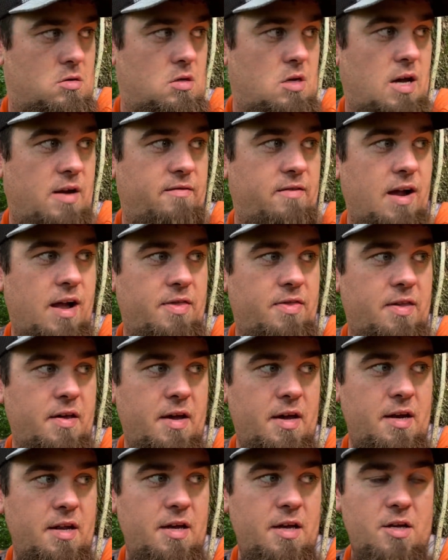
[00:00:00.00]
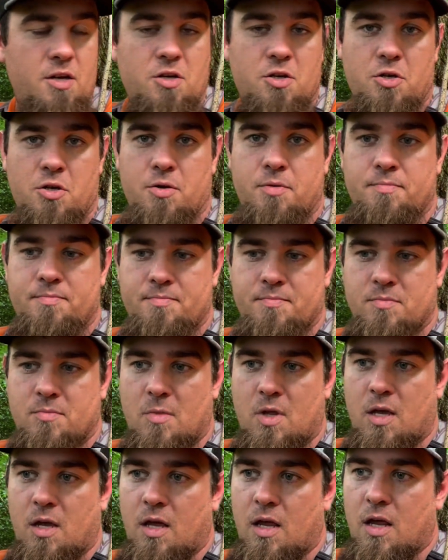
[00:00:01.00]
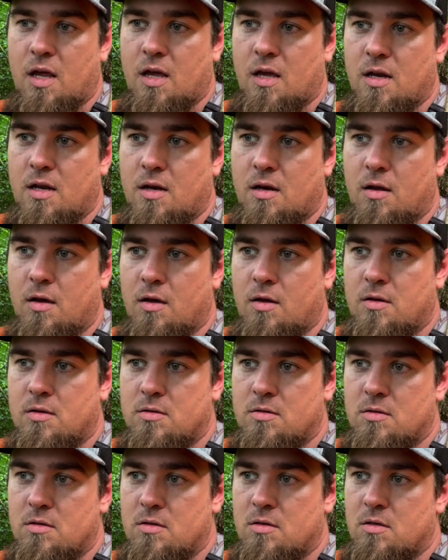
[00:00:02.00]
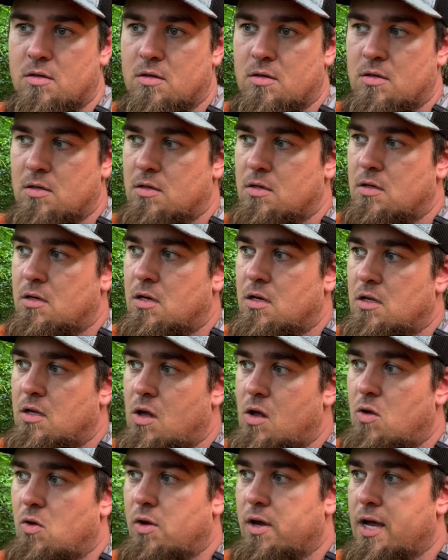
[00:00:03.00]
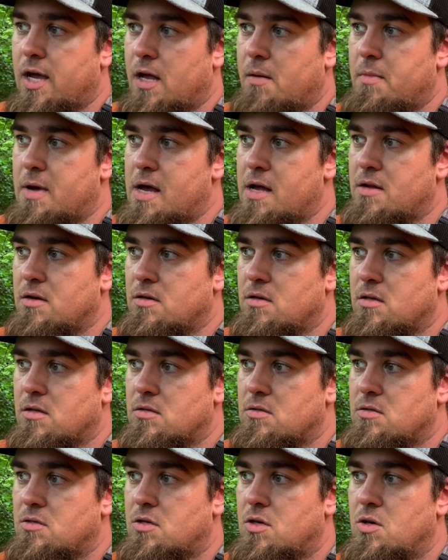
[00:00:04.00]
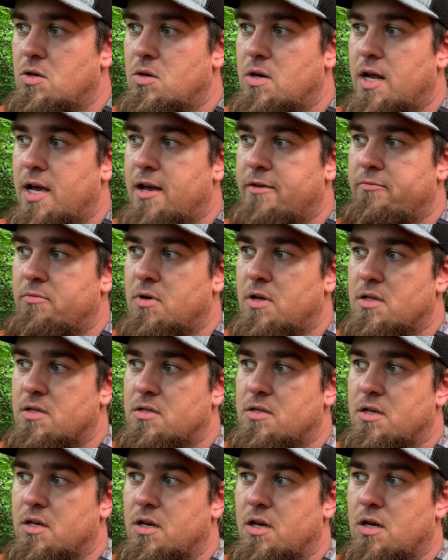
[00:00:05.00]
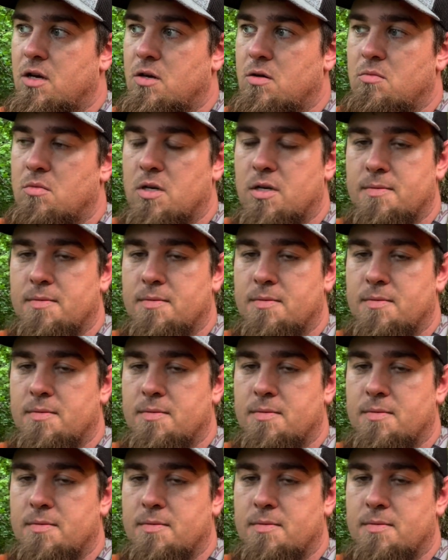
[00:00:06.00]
I've got that itch and only got about two and a half months to go. But